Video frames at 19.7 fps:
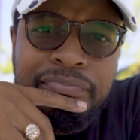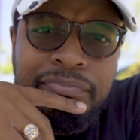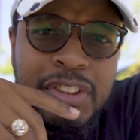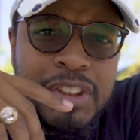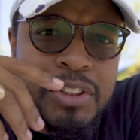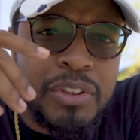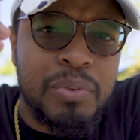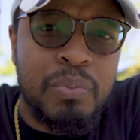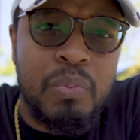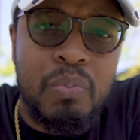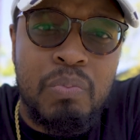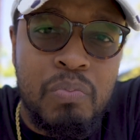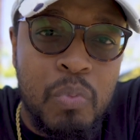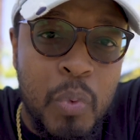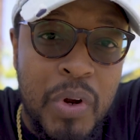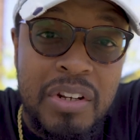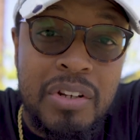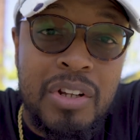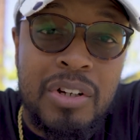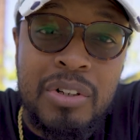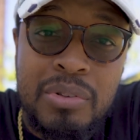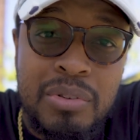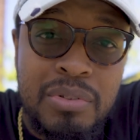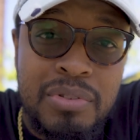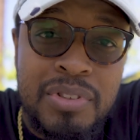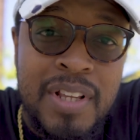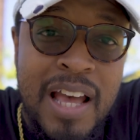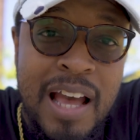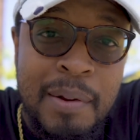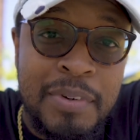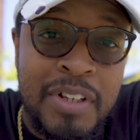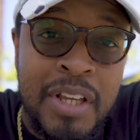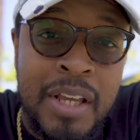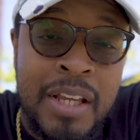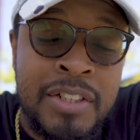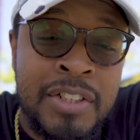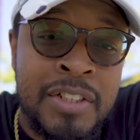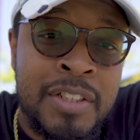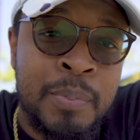just Windows
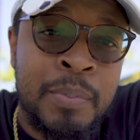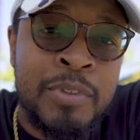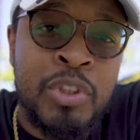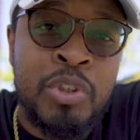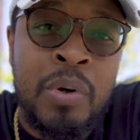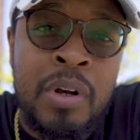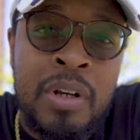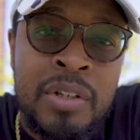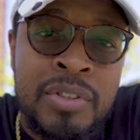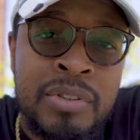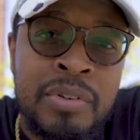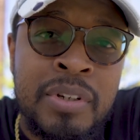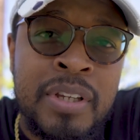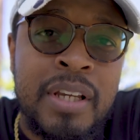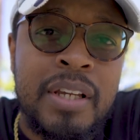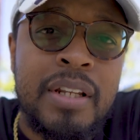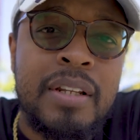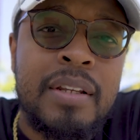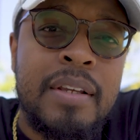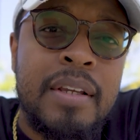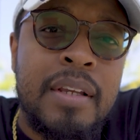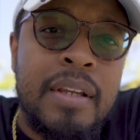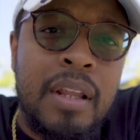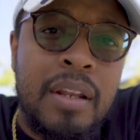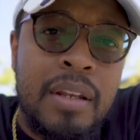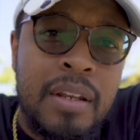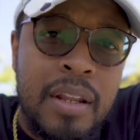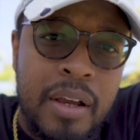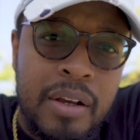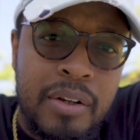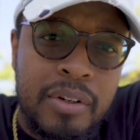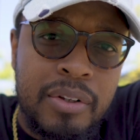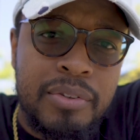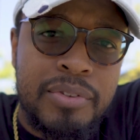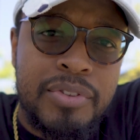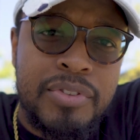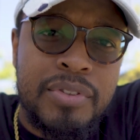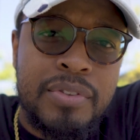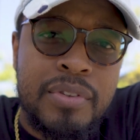applications, but you also get
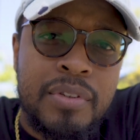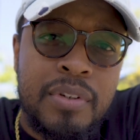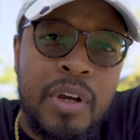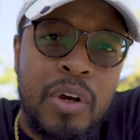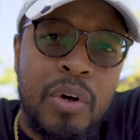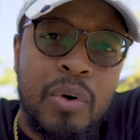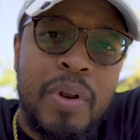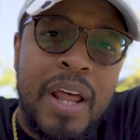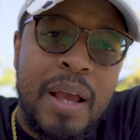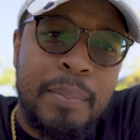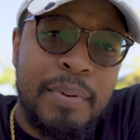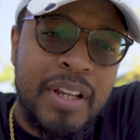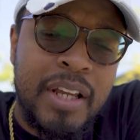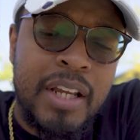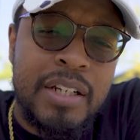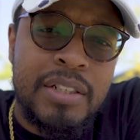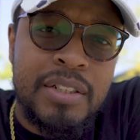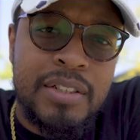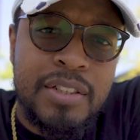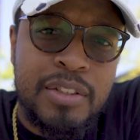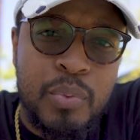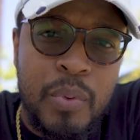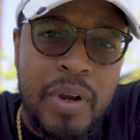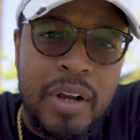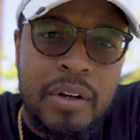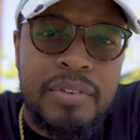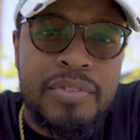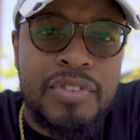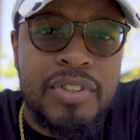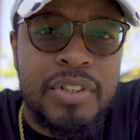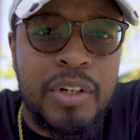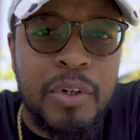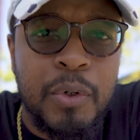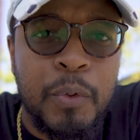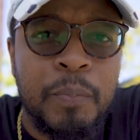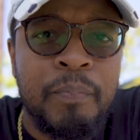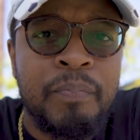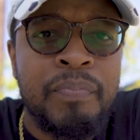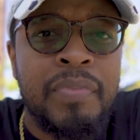Dell's own applications as well.
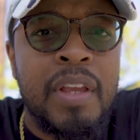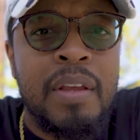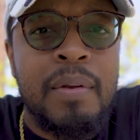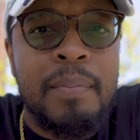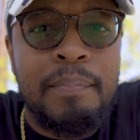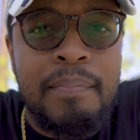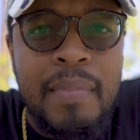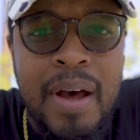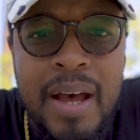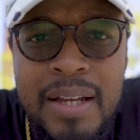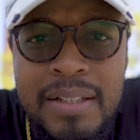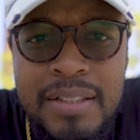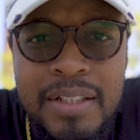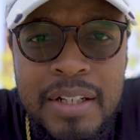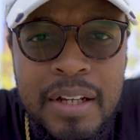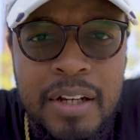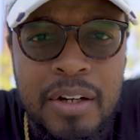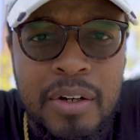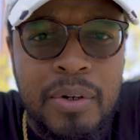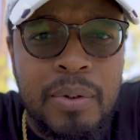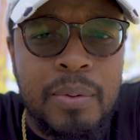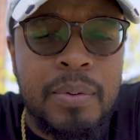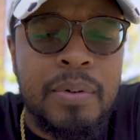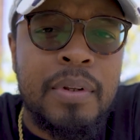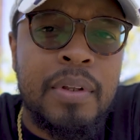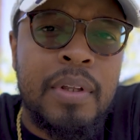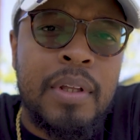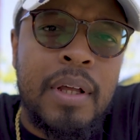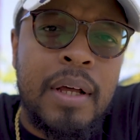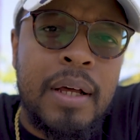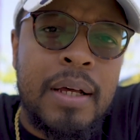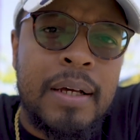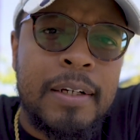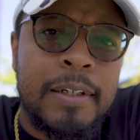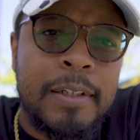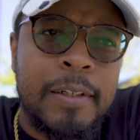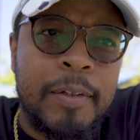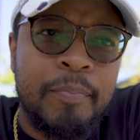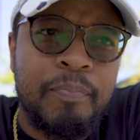So my Dell
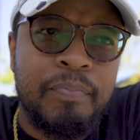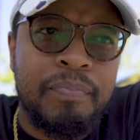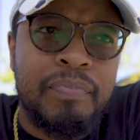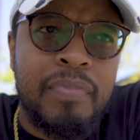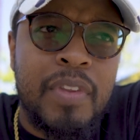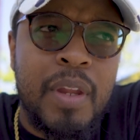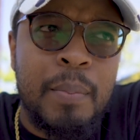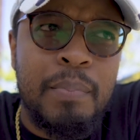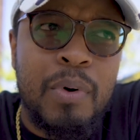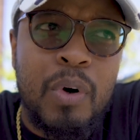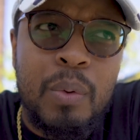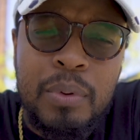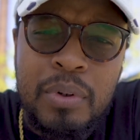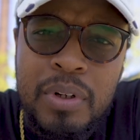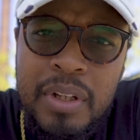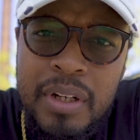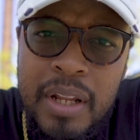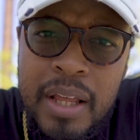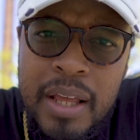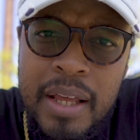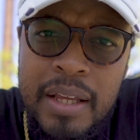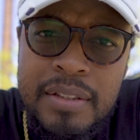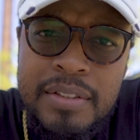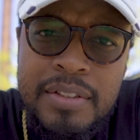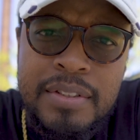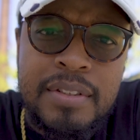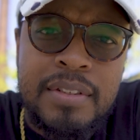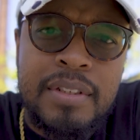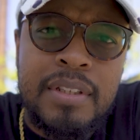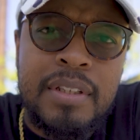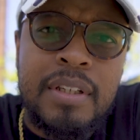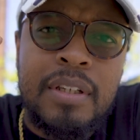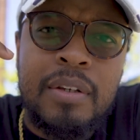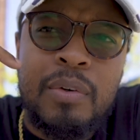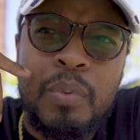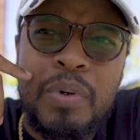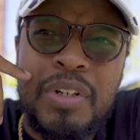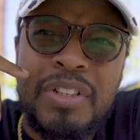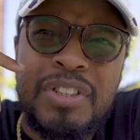Mobile Connect,
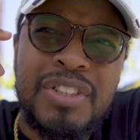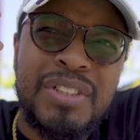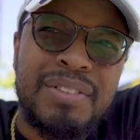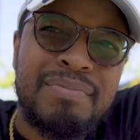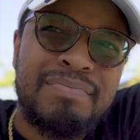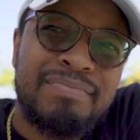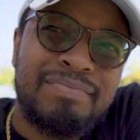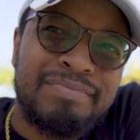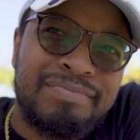which